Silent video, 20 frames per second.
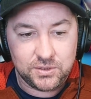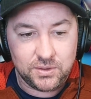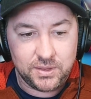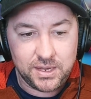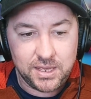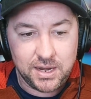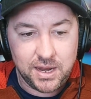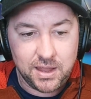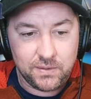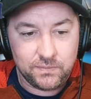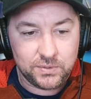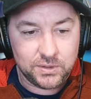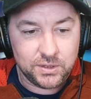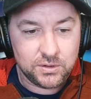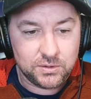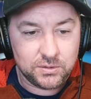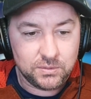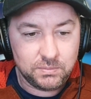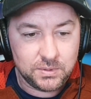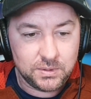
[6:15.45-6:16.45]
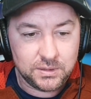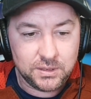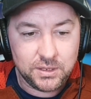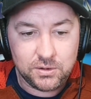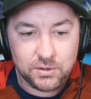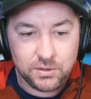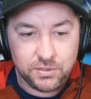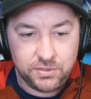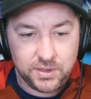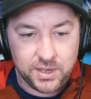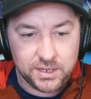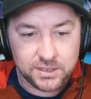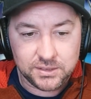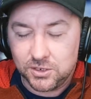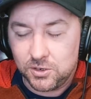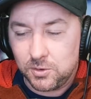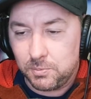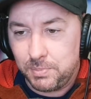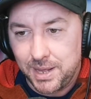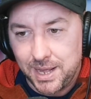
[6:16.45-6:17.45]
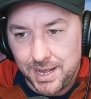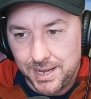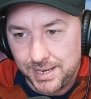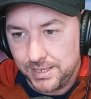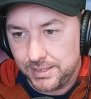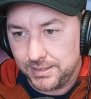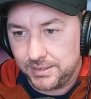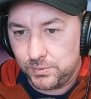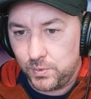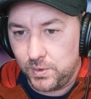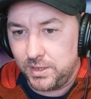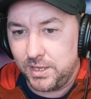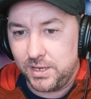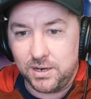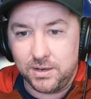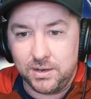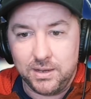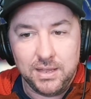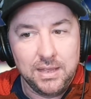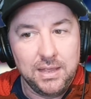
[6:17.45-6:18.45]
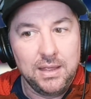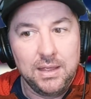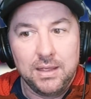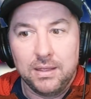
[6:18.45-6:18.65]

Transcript: So they could have little little things, little pockets where they could